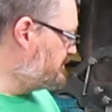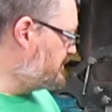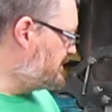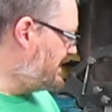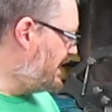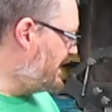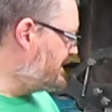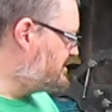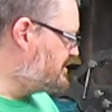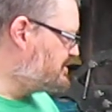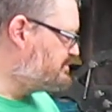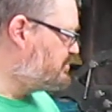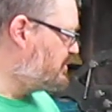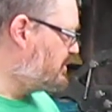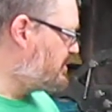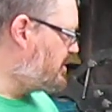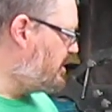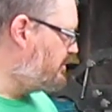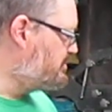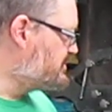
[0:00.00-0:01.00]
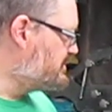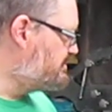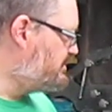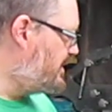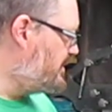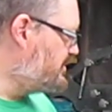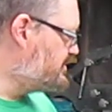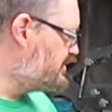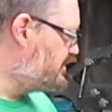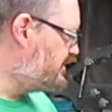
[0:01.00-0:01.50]
Latest Brook Compton
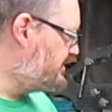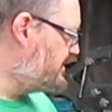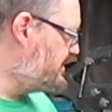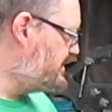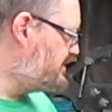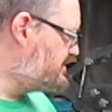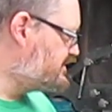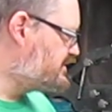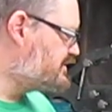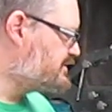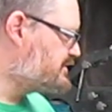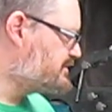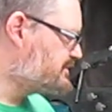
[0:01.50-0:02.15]
motor on this.